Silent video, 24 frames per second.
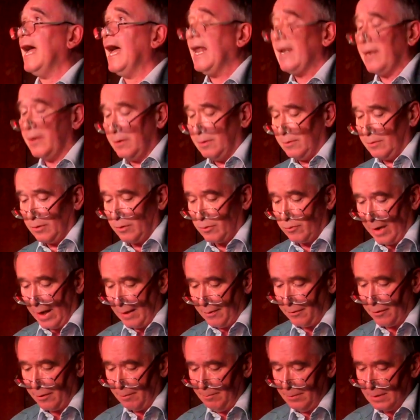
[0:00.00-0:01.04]
"Alan
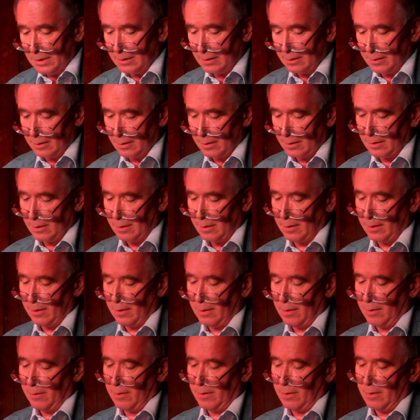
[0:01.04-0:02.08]
Grantham?"
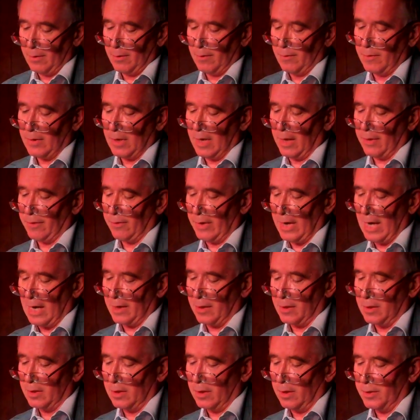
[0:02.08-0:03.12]
The other
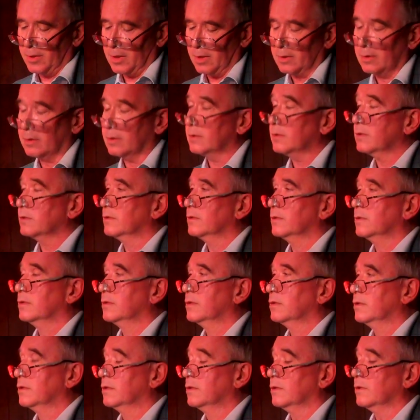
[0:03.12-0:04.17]
Alan nodded.
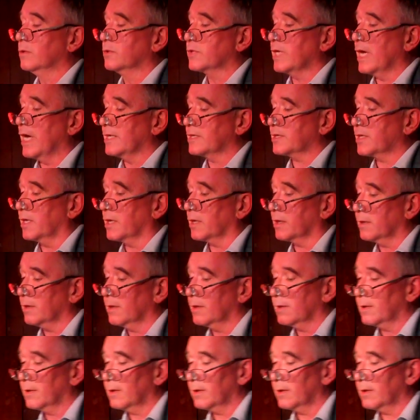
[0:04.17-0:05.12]
"Who's asking?"